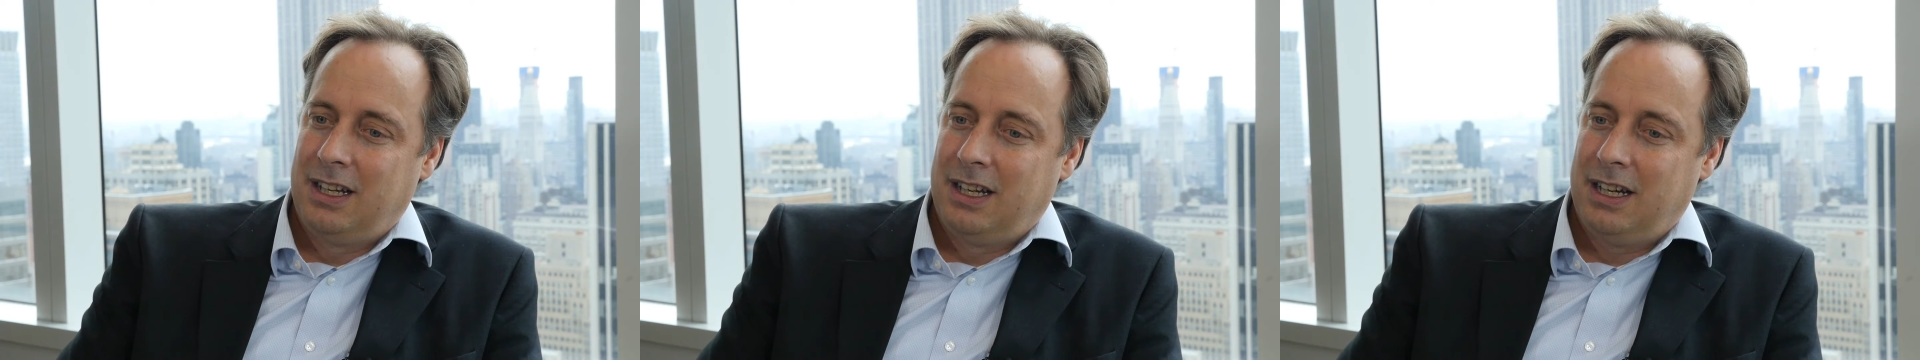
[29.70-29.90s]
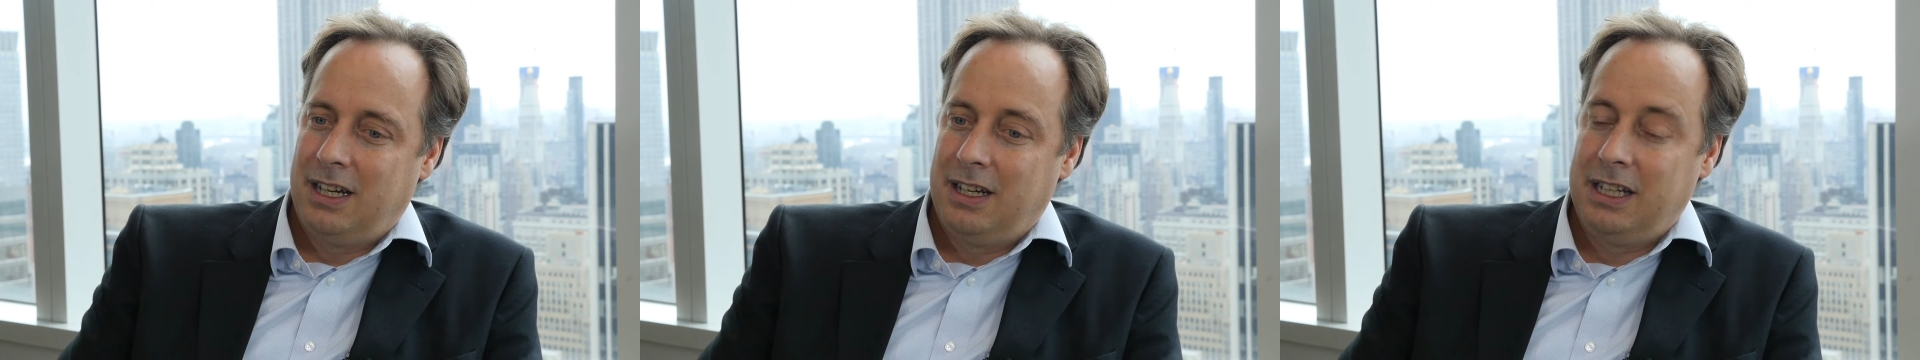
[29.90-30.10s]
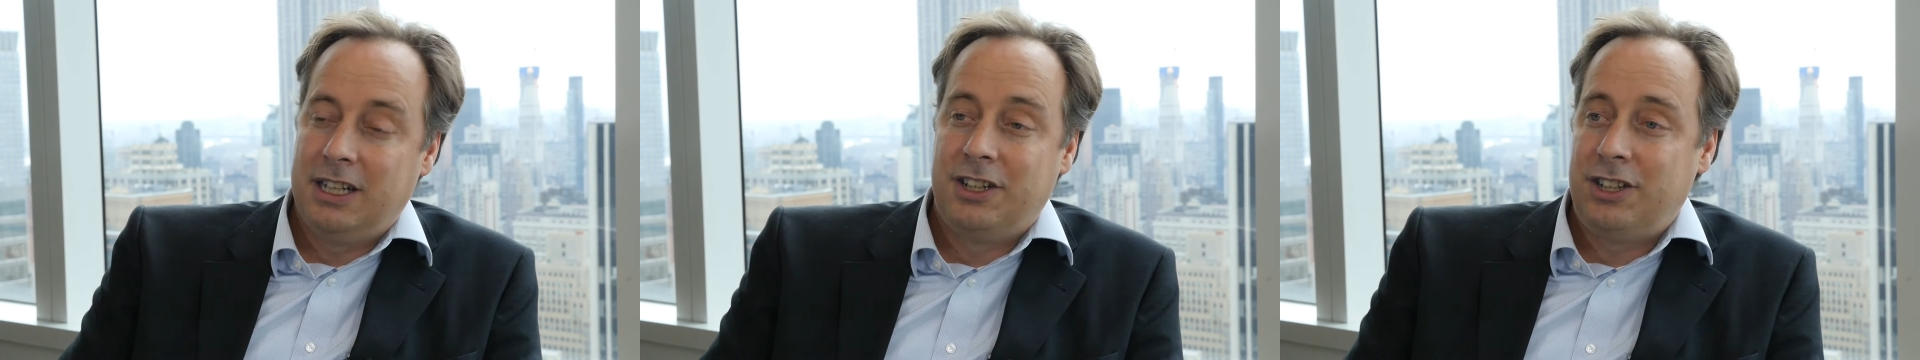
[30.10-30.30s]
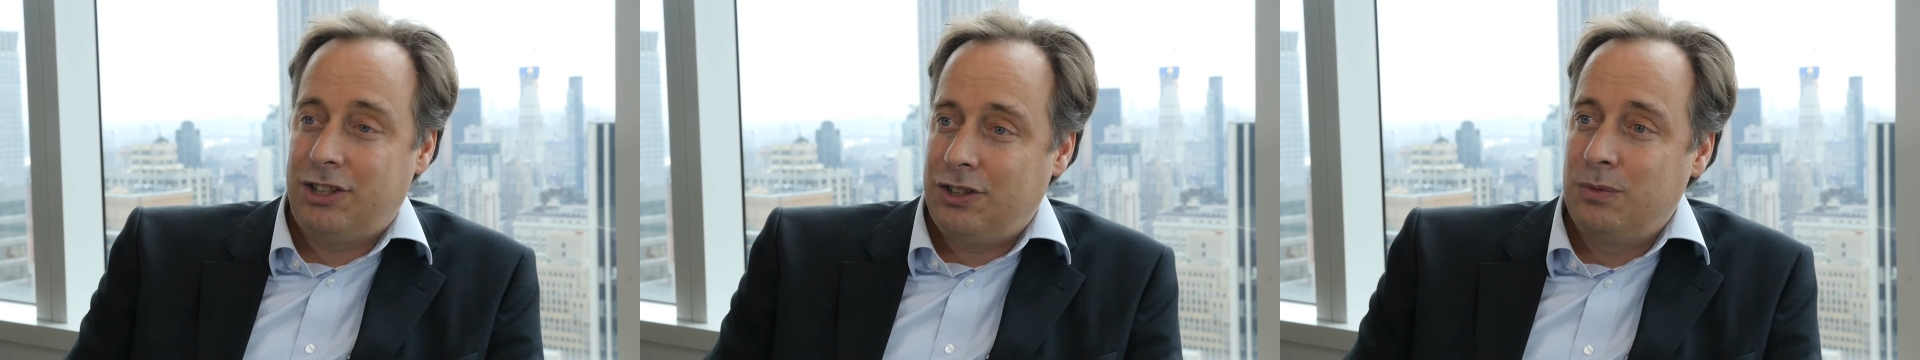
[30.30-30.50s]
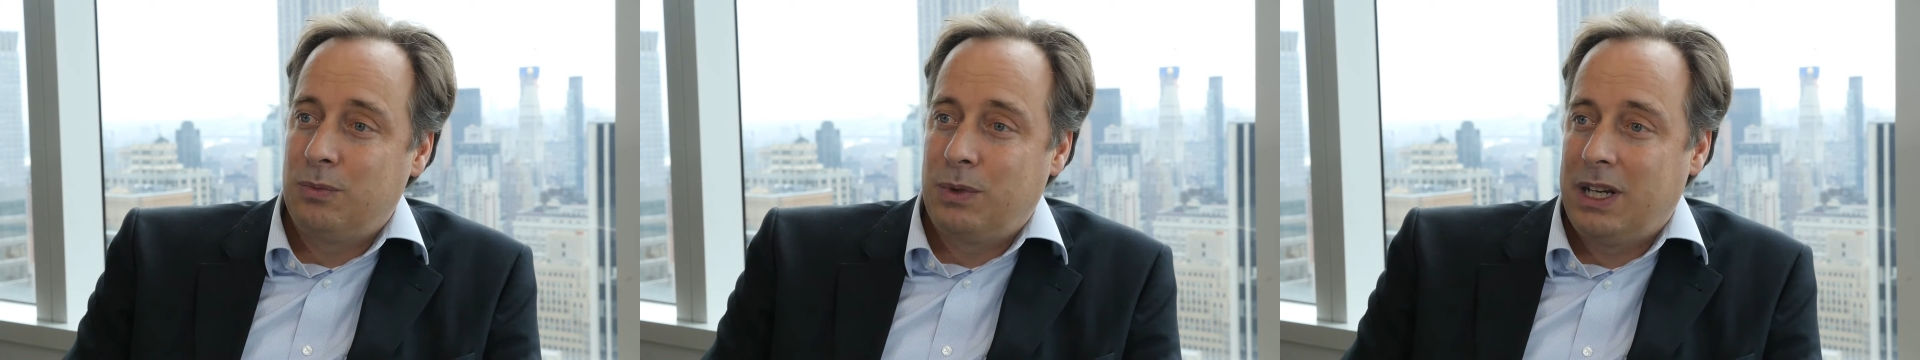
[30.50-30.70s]
Uh, in
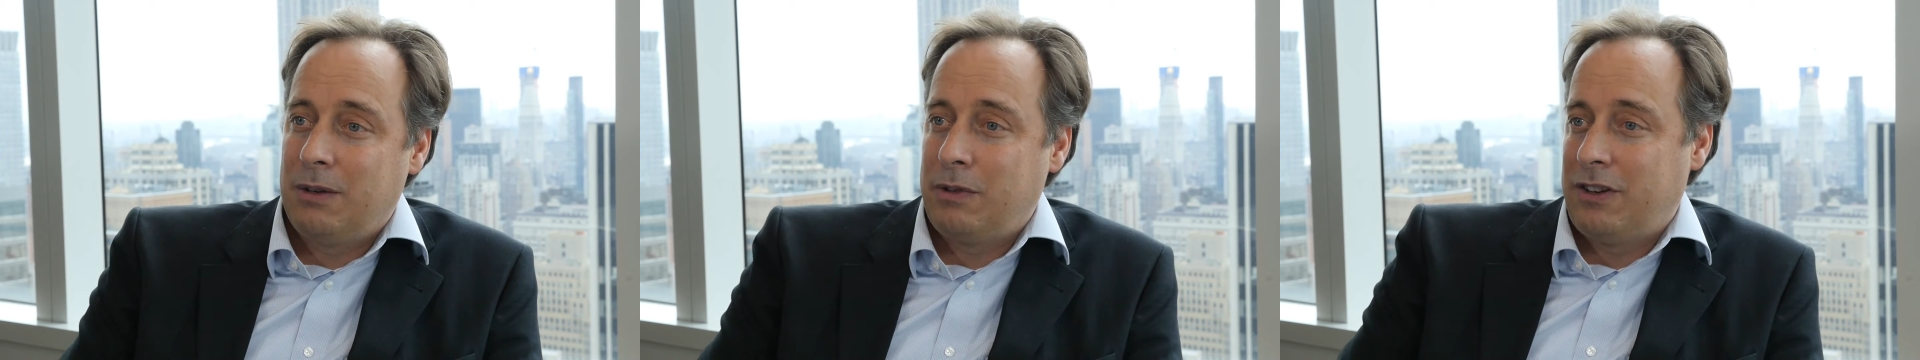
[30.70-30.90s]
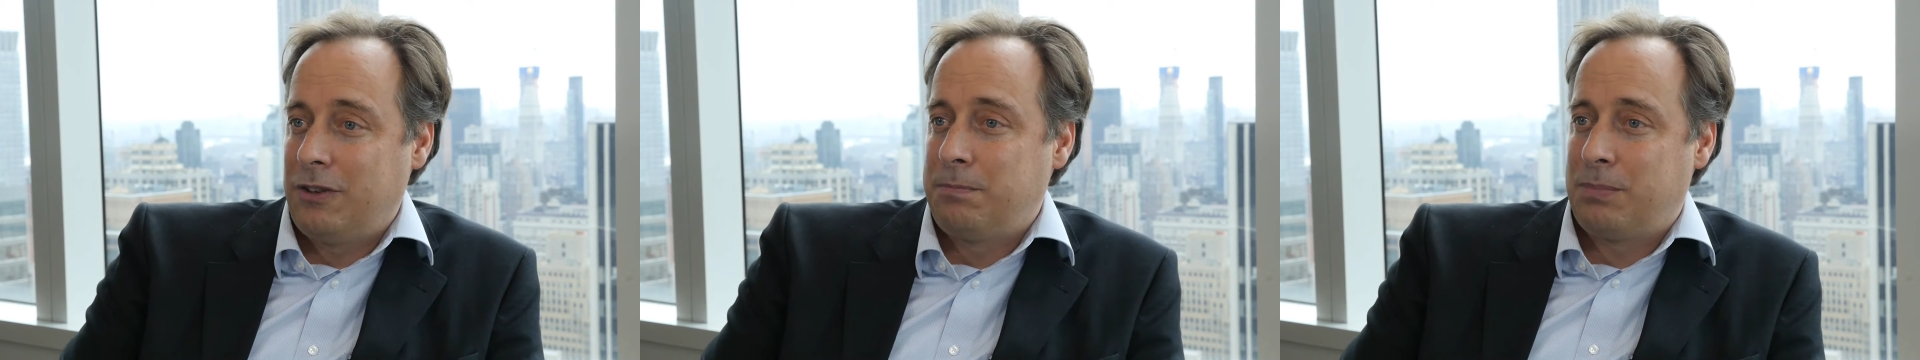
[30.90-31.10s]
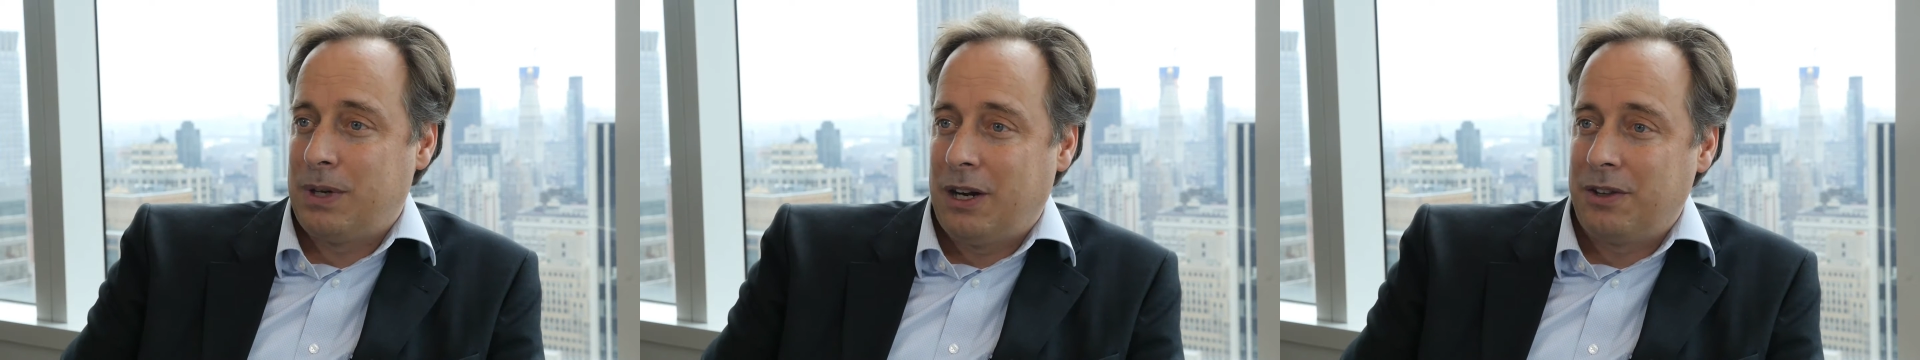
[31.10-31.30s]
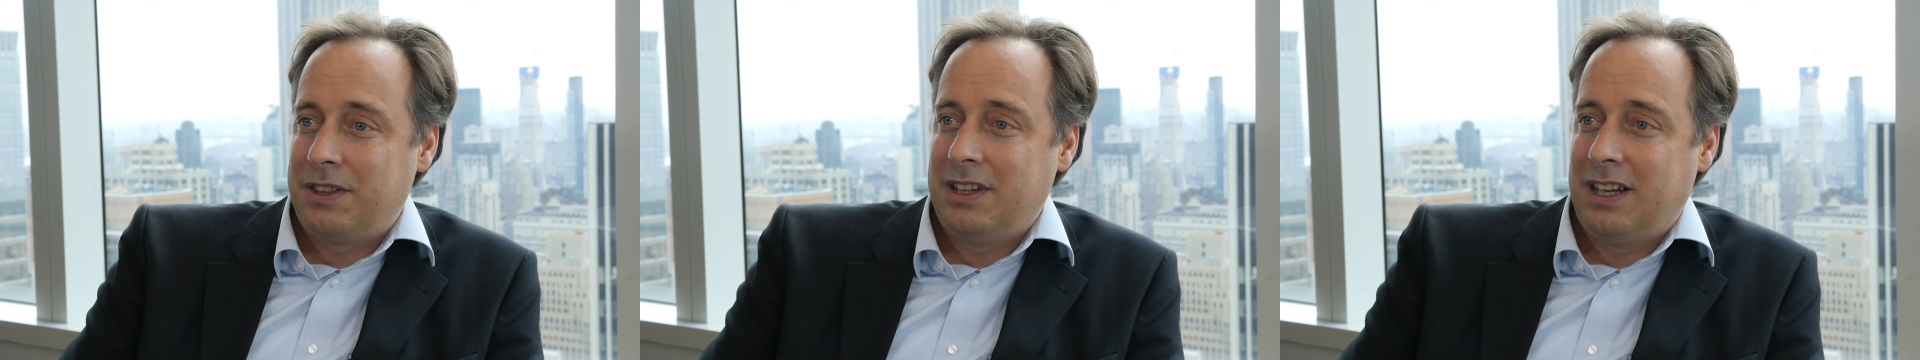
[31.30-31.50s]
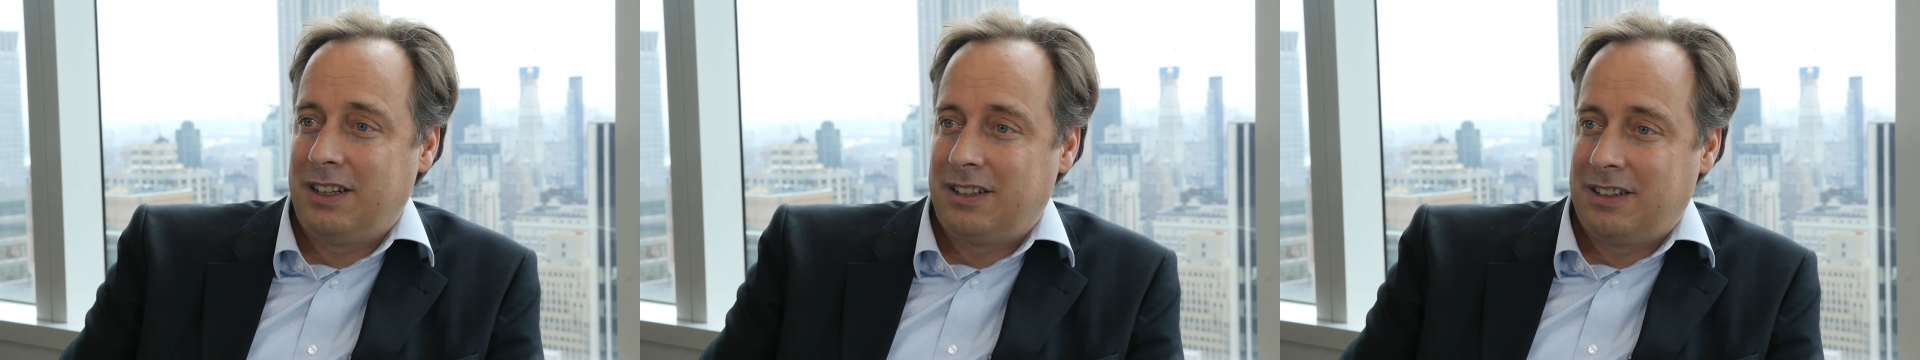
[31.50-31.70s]
addition, we are very proud
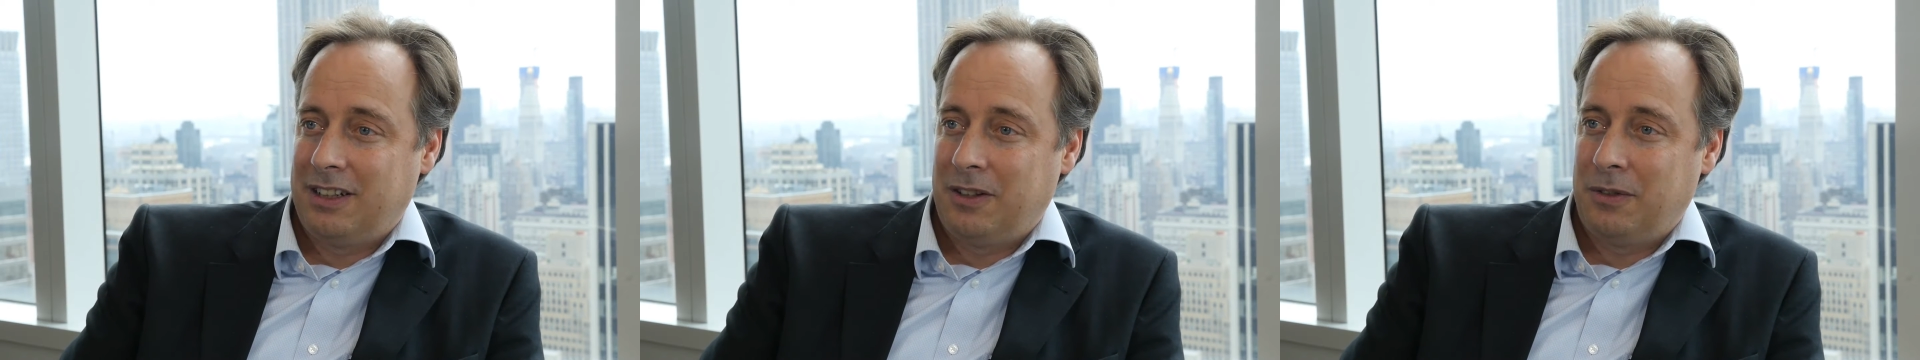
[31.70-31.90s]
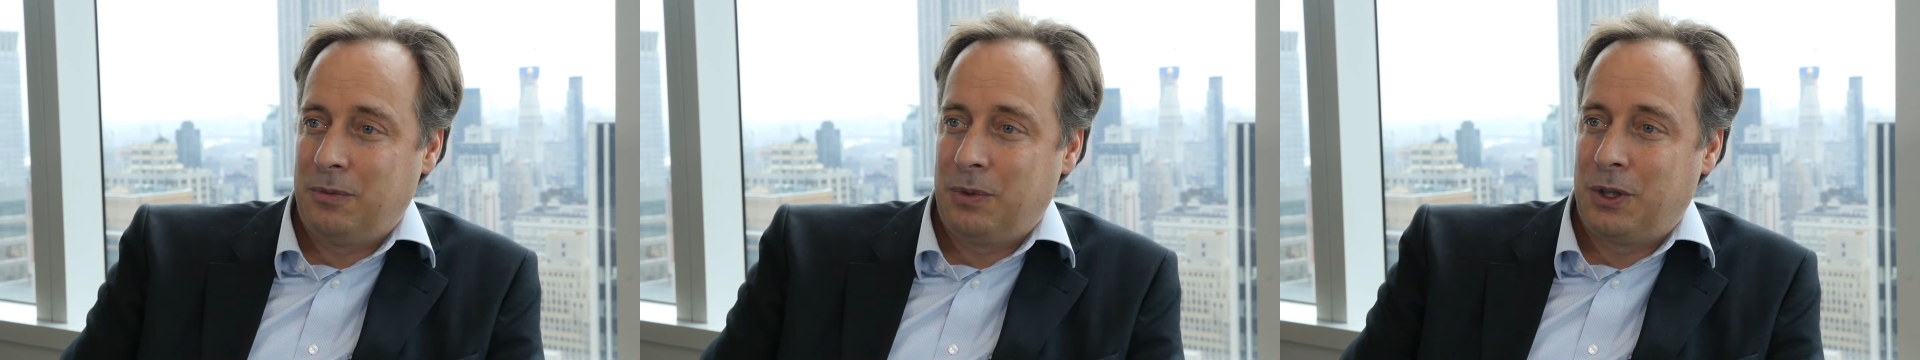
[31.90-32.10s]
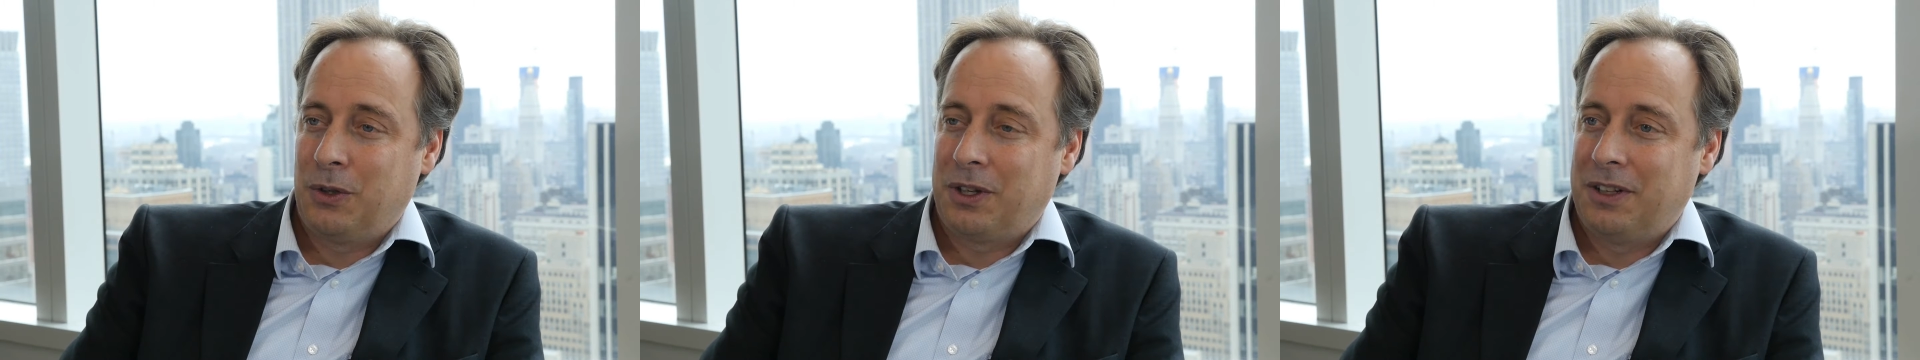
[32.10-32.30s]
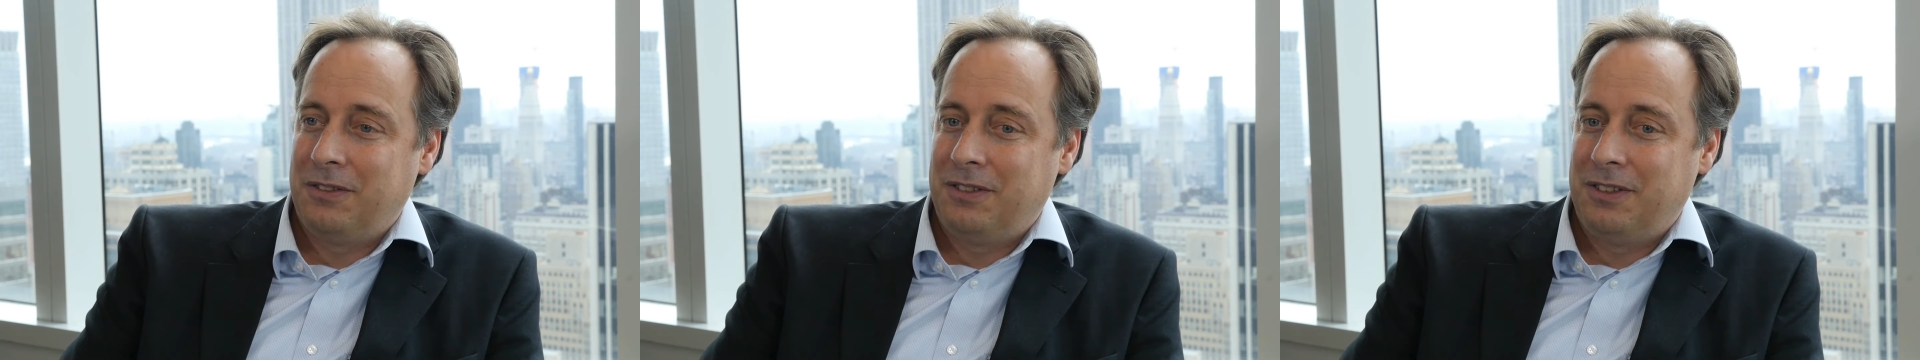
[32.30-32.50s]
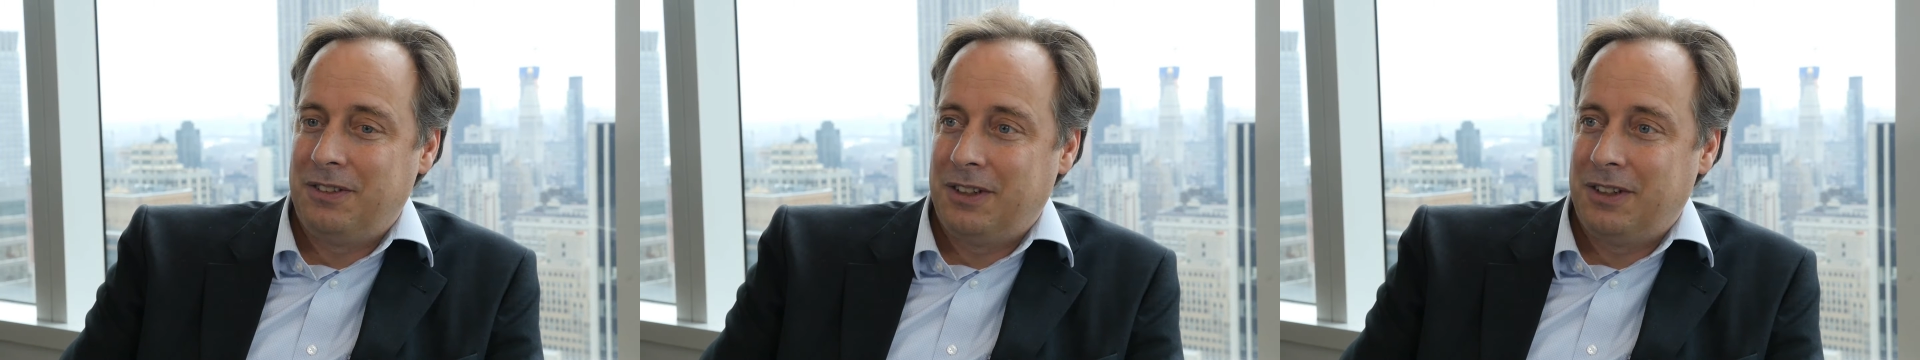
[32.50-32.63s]
that uh, we got a,